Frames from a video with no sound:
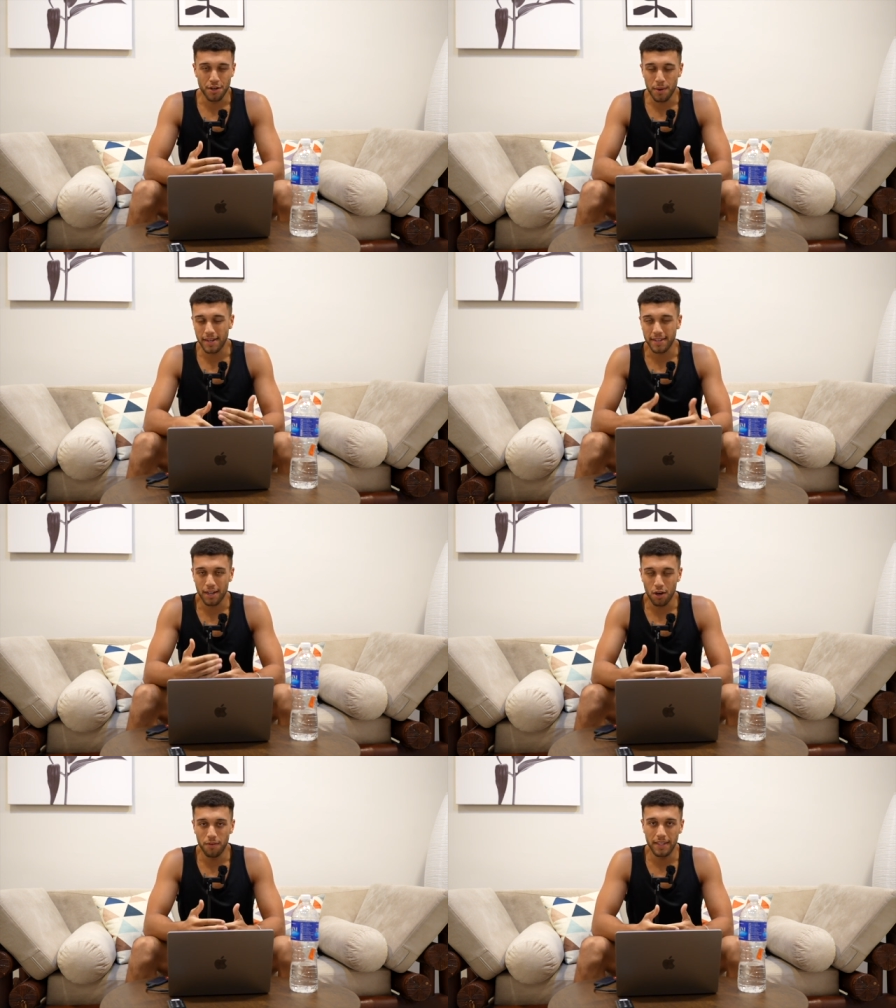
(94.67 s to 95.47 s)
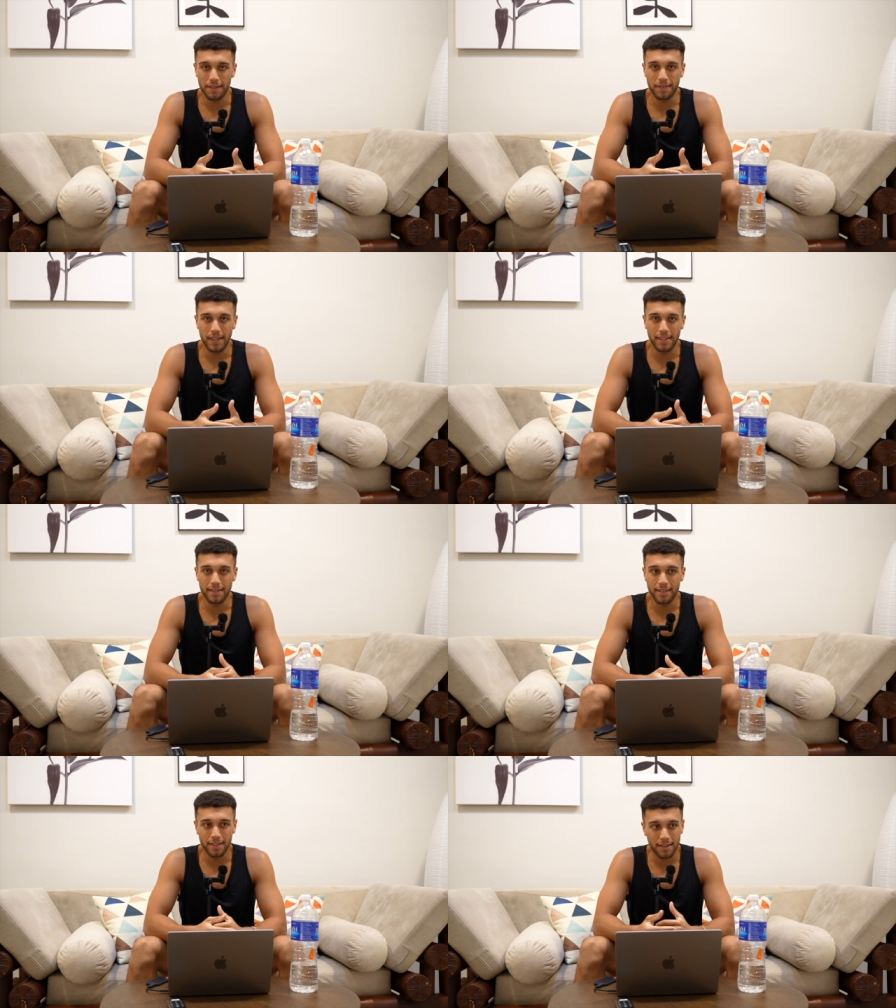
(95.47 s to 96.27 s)
I knew I had to get over that phase,
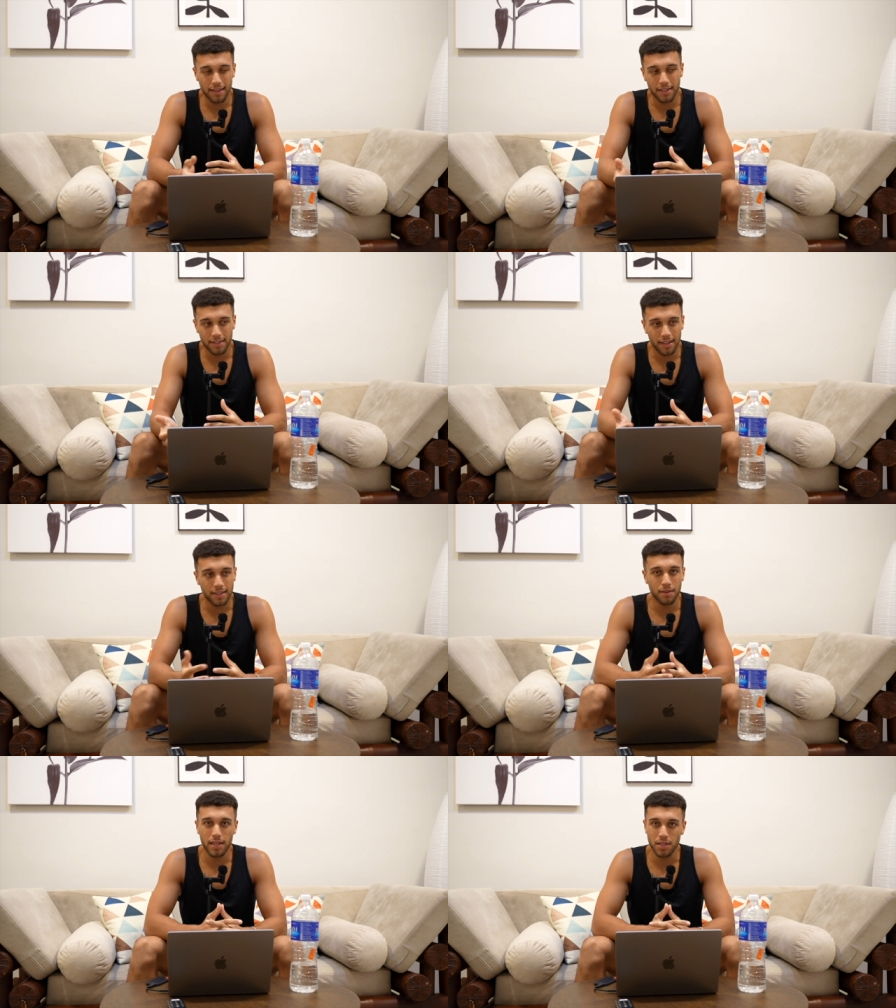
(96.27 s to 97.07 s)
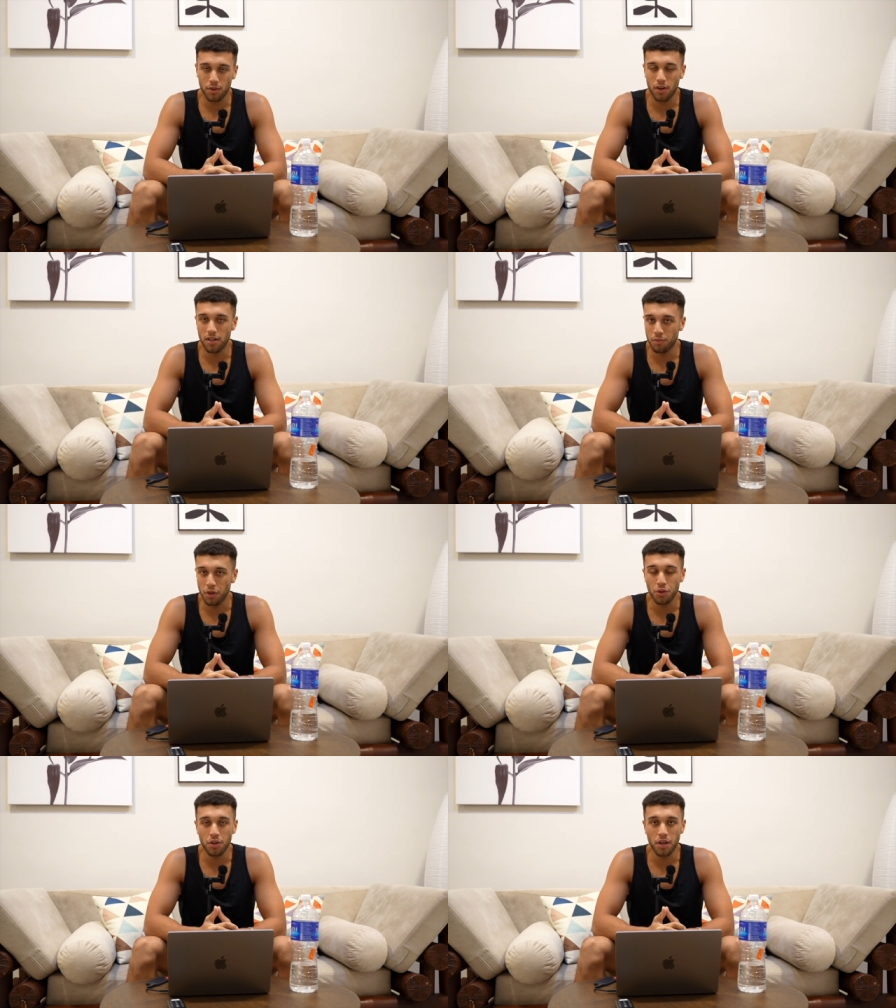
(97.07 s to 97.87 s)
and that's that's that's kind of
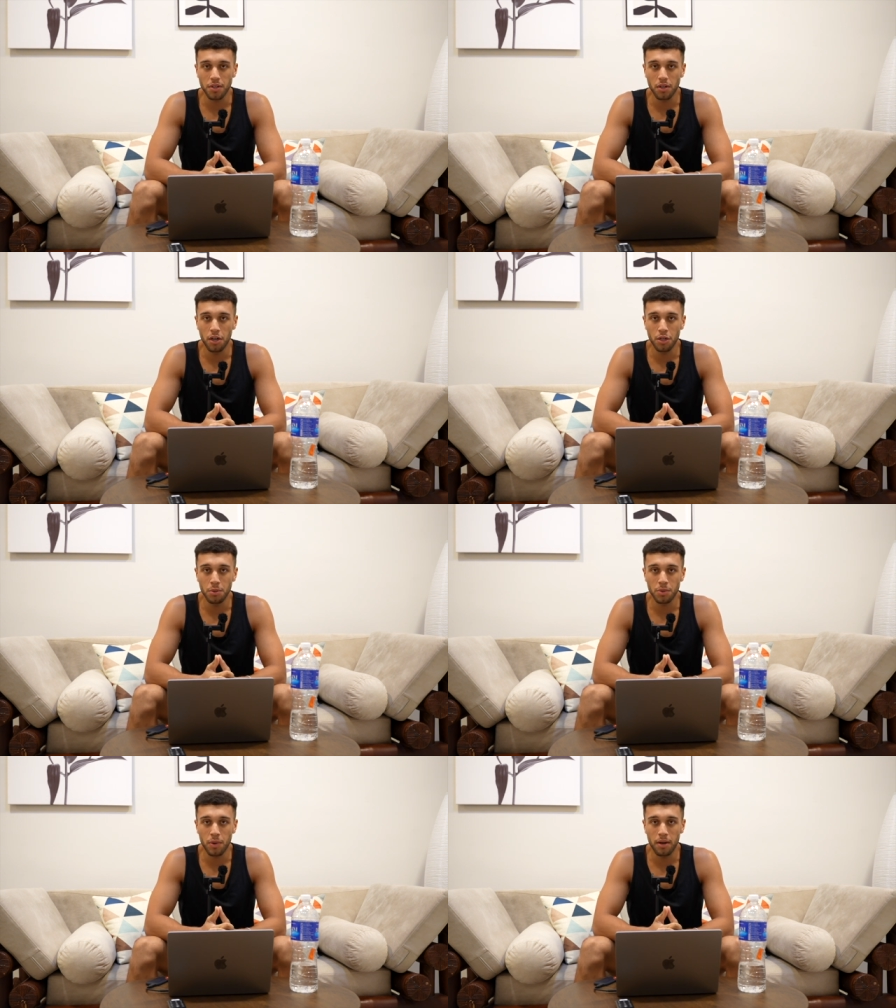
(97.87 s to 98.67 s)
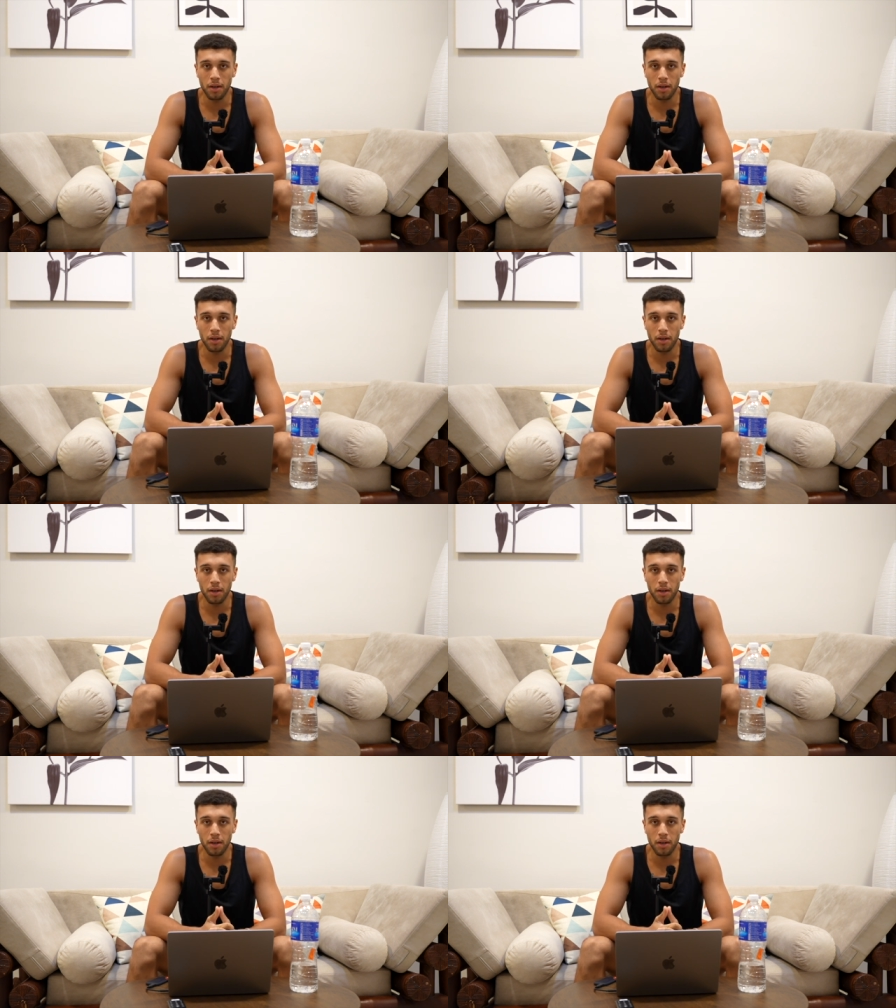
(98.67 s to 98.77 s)
what you guys have got to do as well.